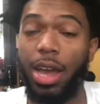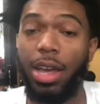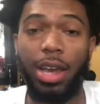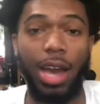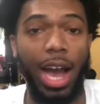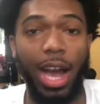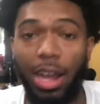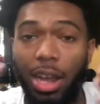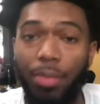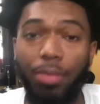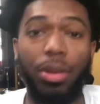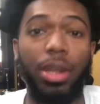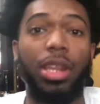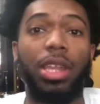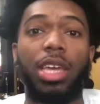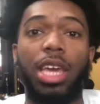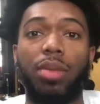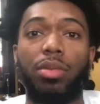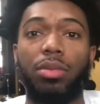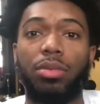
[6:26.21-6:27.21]
I completely
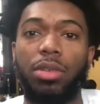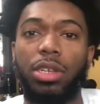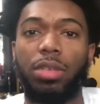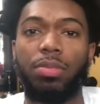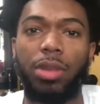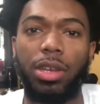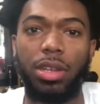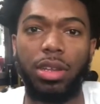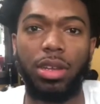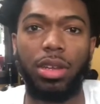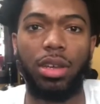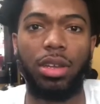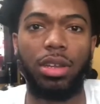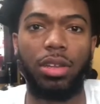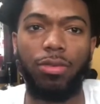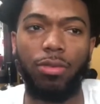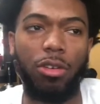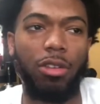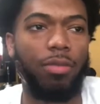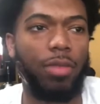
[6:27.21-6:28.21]
came up with this method, the
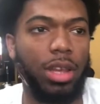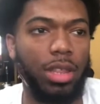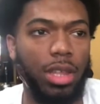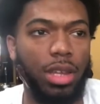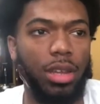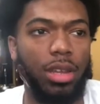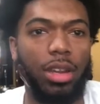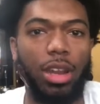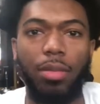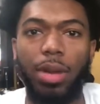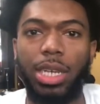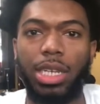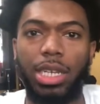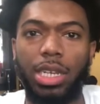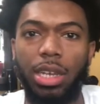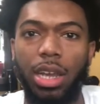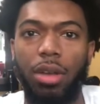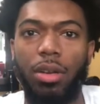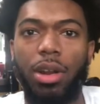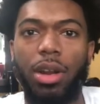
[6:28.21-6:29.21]
fourth method that I'm about to tell
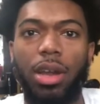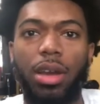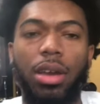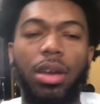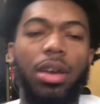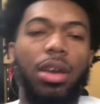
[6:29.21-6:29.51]
y'all right now.